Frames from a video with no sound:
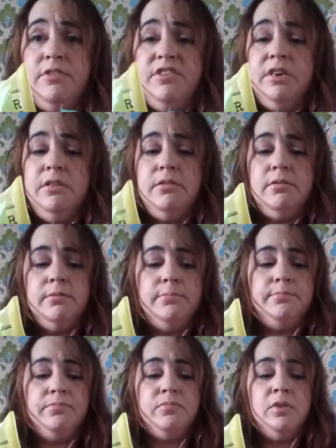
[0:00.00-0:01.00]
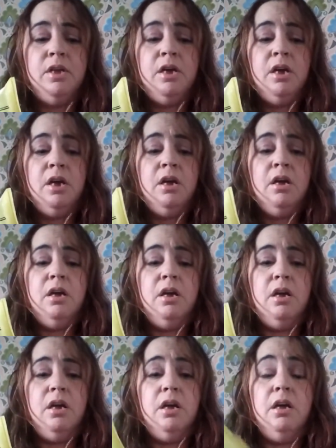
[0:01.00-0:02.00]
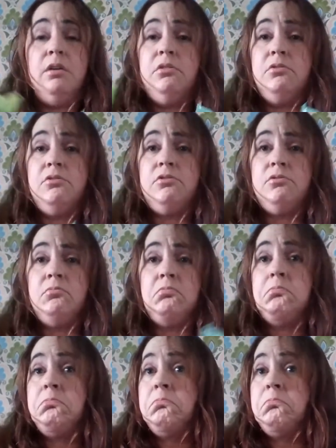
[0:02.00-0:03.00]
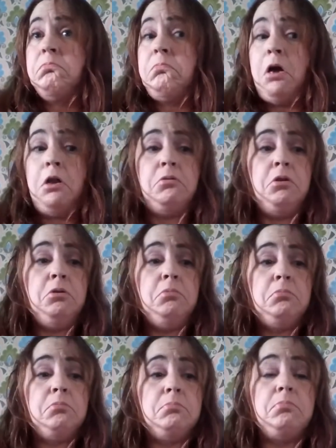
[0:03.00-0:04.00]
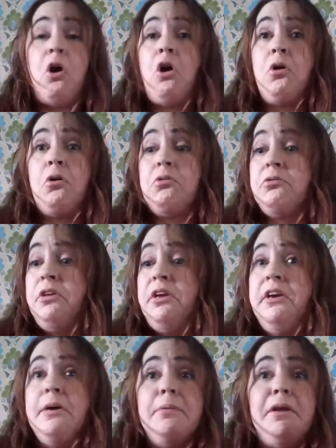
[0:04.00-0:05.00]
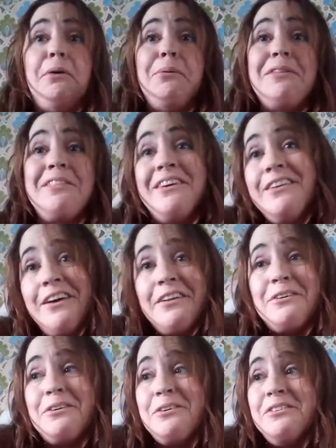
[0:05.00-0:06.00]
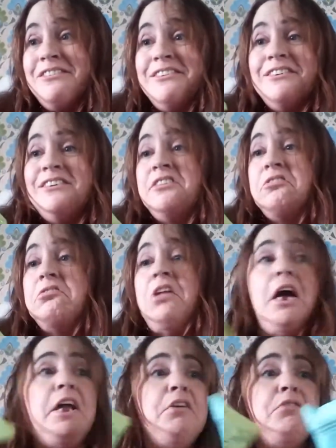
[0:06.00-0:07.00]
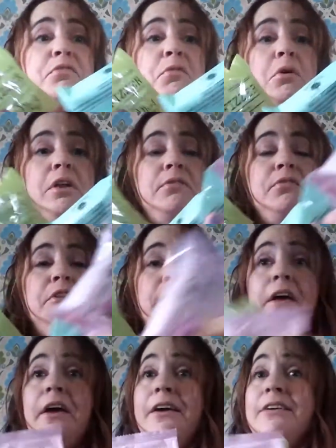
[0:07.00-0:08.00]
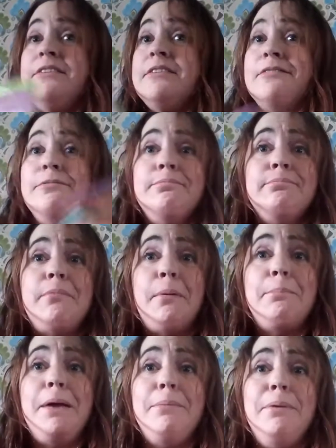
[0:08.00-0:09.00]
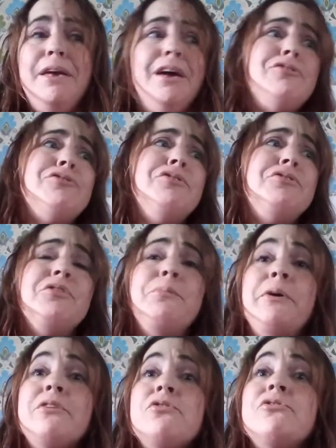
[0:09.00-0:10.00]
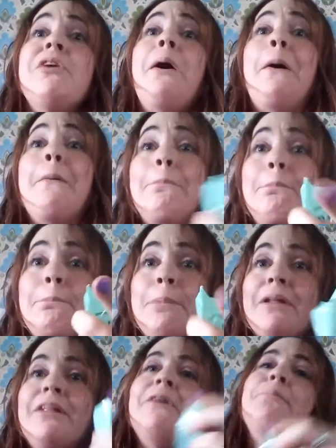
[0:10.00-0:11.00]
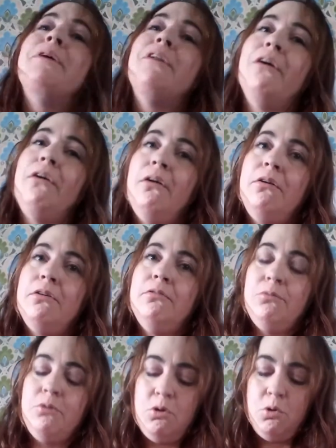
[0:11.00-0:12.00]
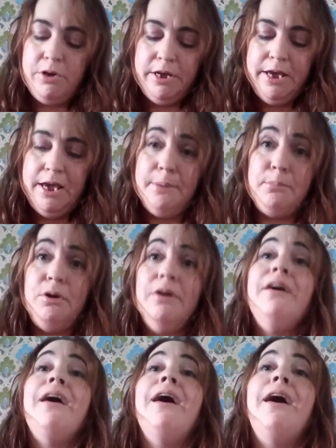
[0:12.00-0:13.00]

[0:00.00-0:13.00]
scents. And I don't know, are they coming out with another line of 4 different things? Maybe. I should have took pictures, but I left my doggone recording camera